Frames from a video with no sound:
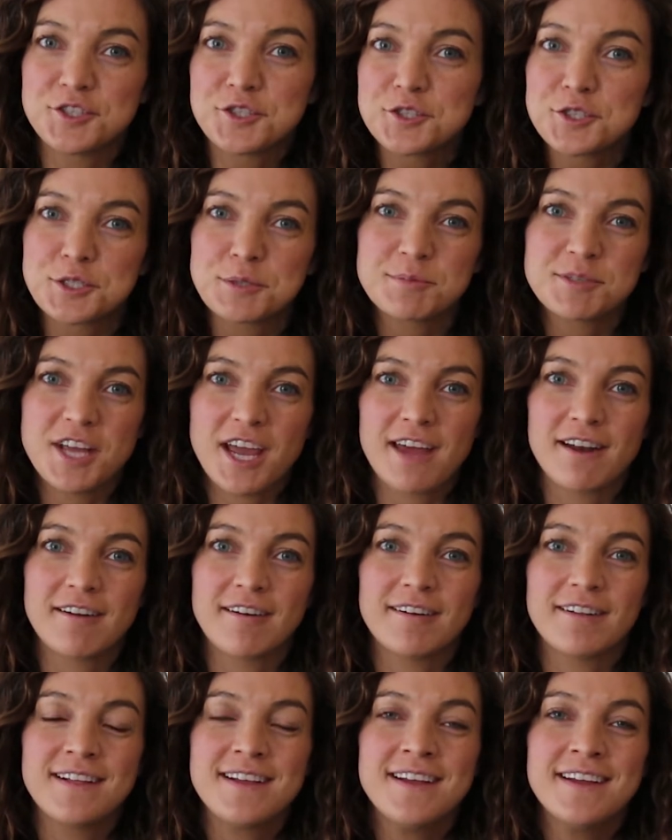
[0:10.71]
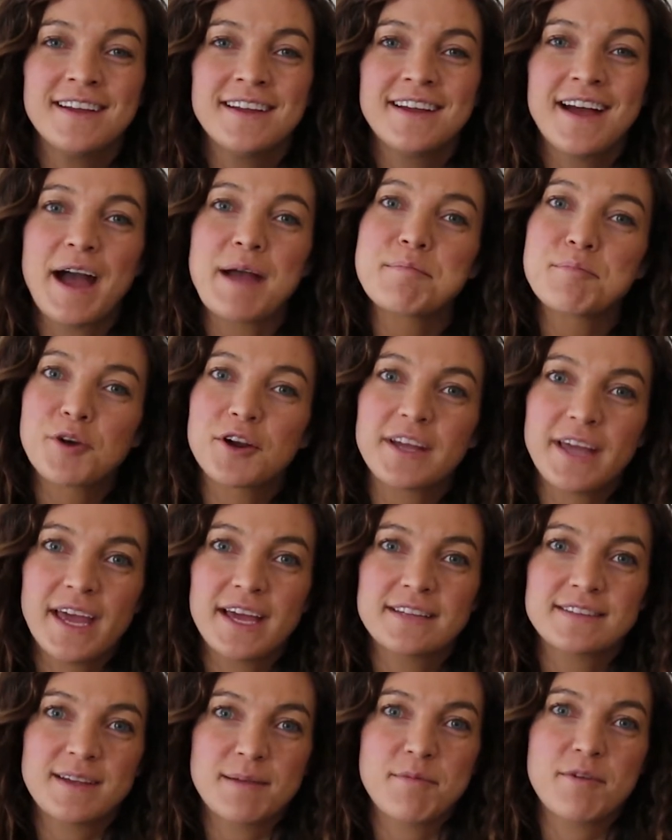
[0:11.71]
YouTube channel. I'm Brooke
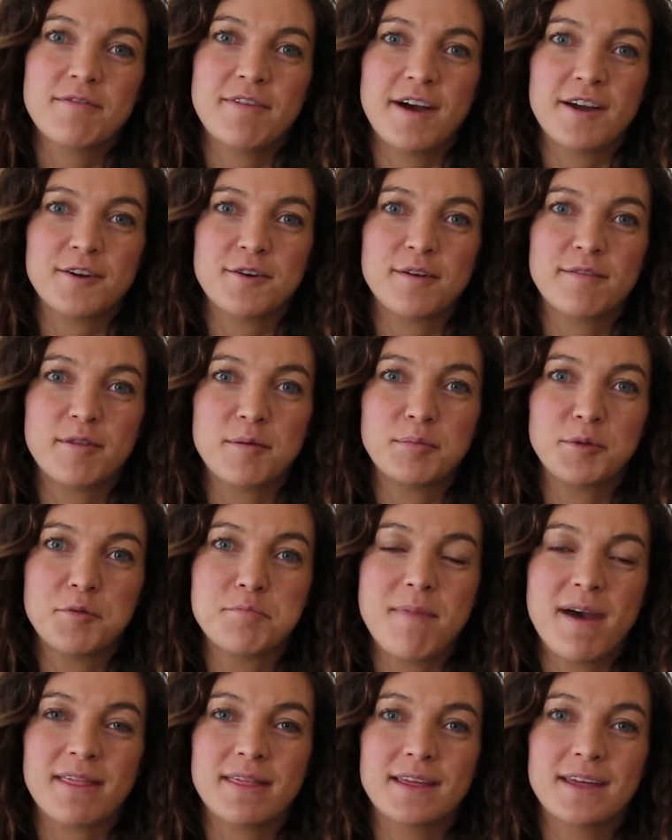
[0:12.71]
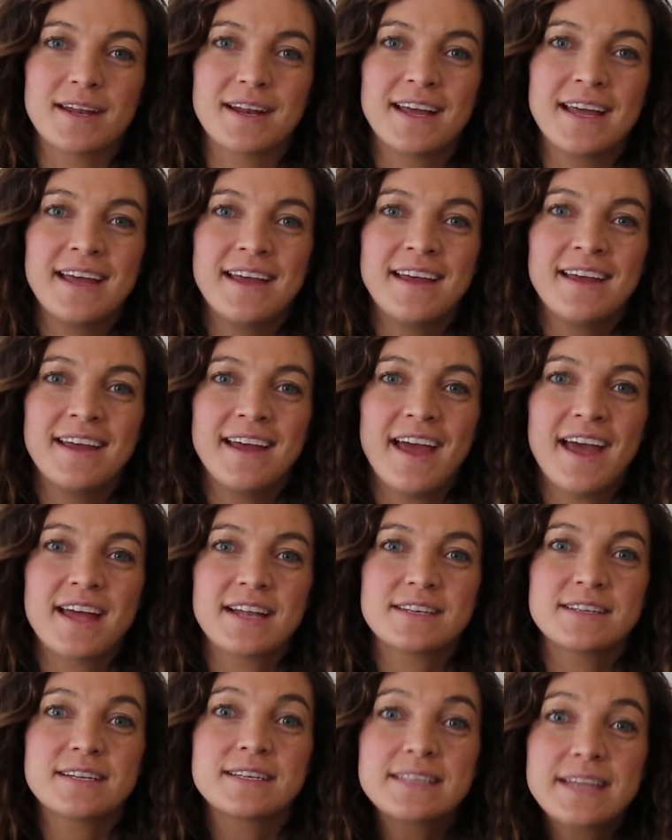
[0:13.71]
Cates, I'm the founder of the Bloom Method,
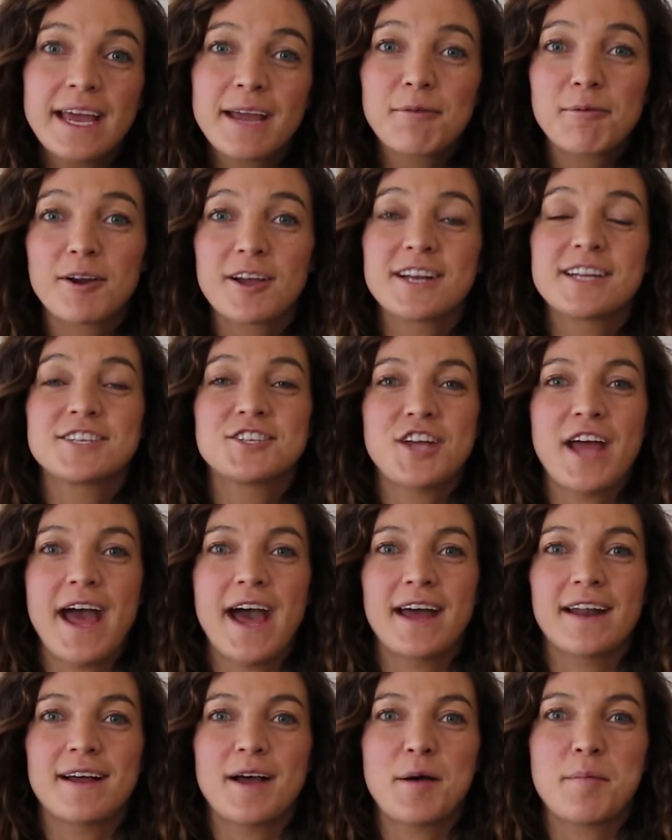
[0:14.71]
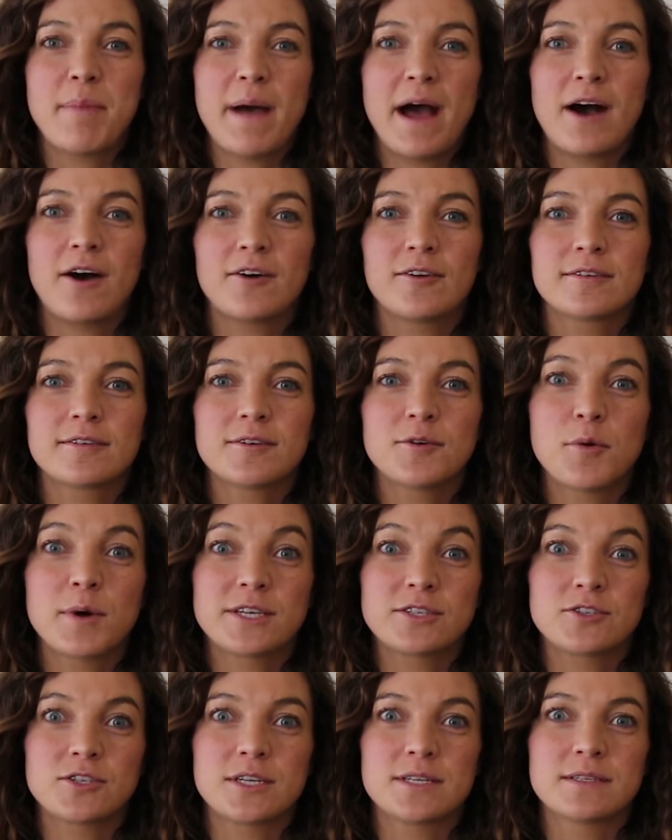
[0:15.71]
and today we're gonna chat about
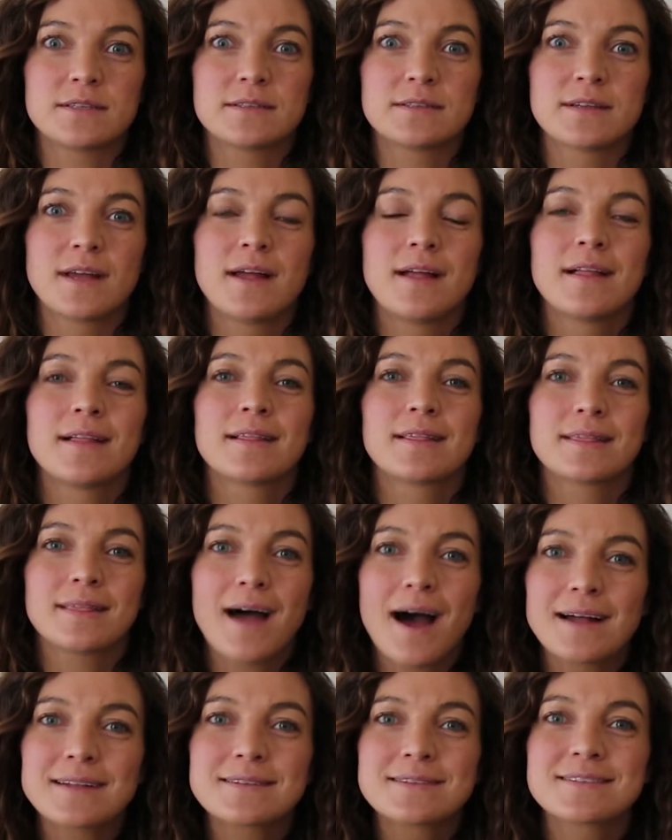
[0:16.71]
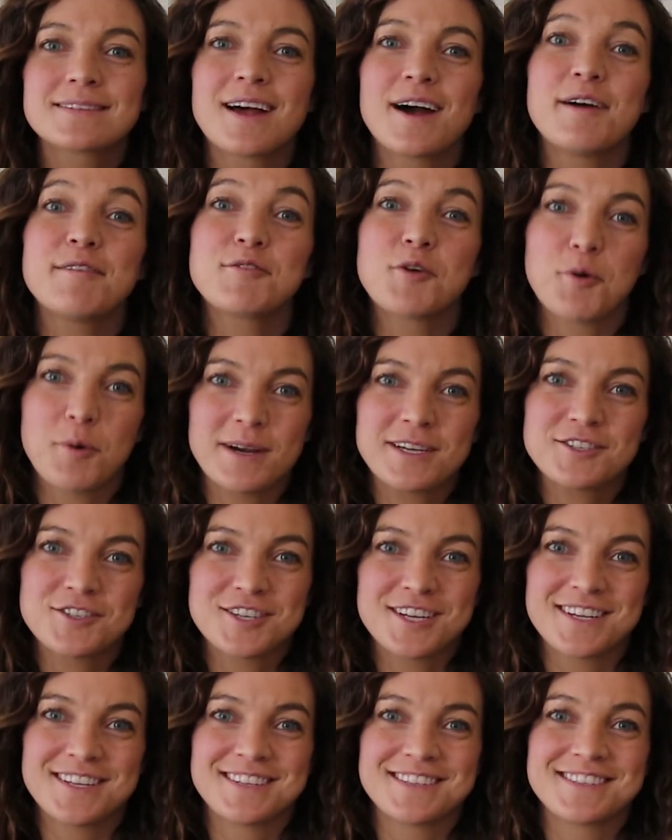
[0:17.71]
questions. Lots of
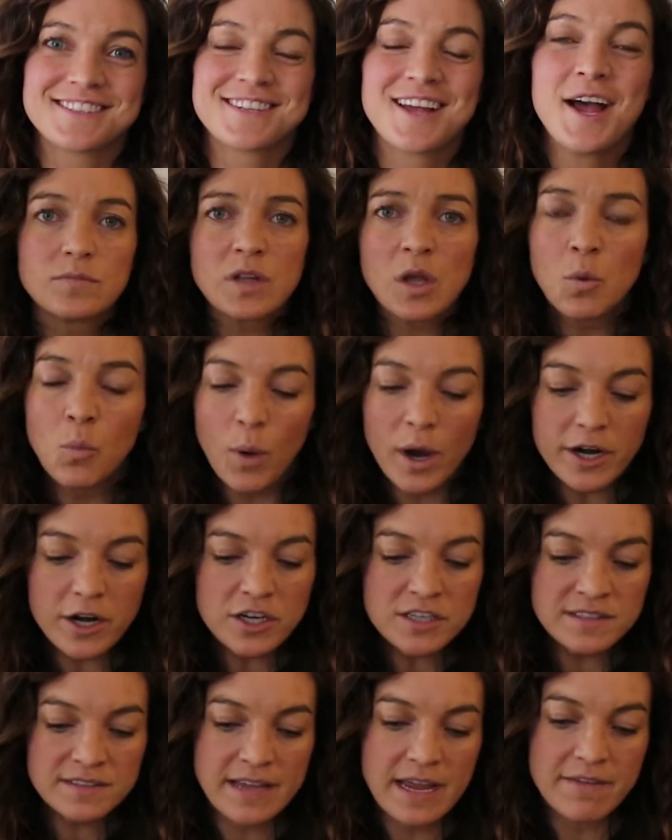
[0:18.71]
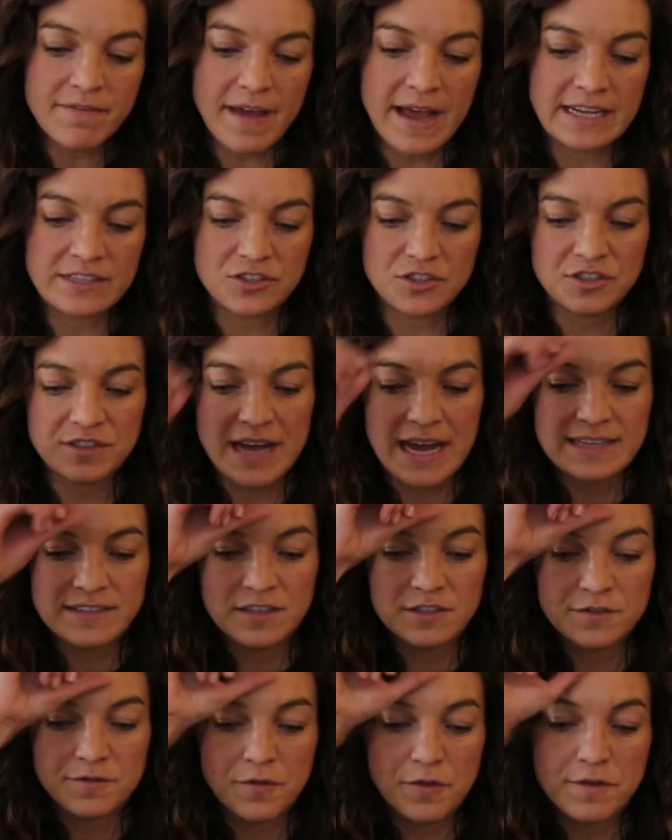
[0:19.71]
questions. What are safe
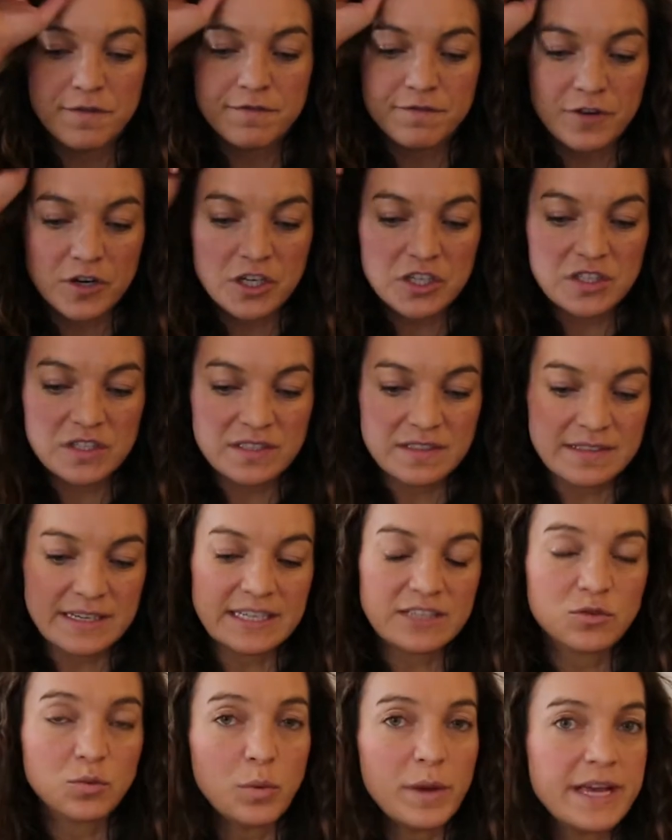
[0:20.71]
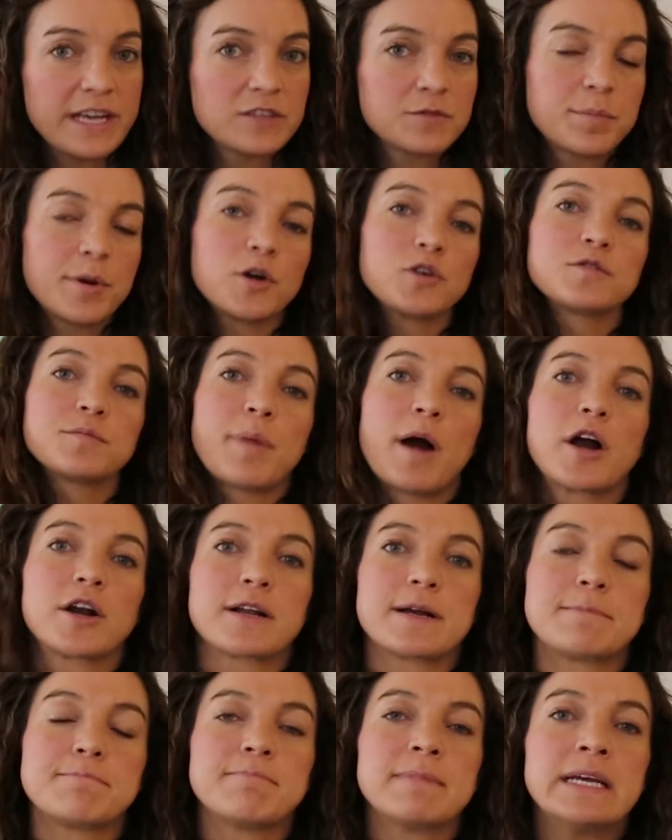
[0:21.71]
exercises for the first 6 weeks
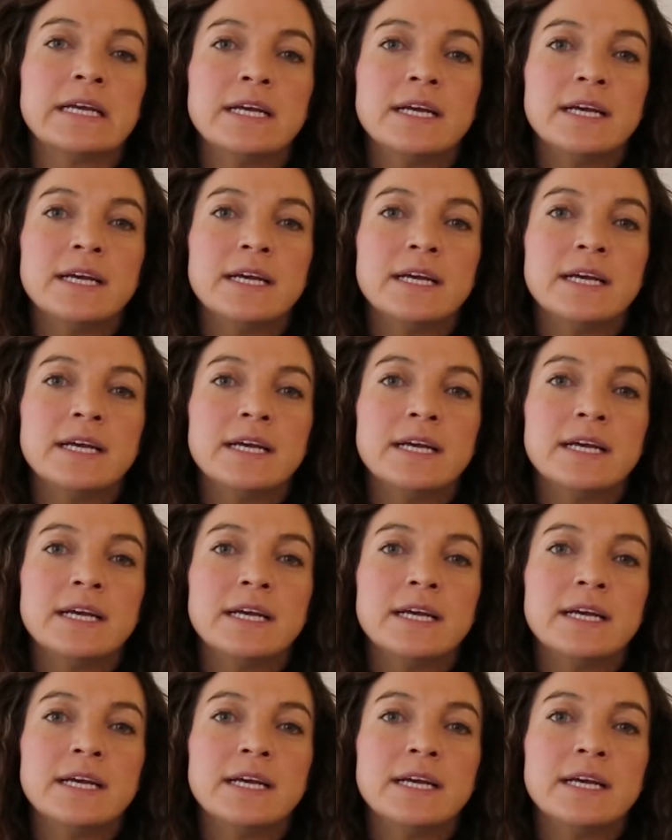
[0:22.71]
postpartum?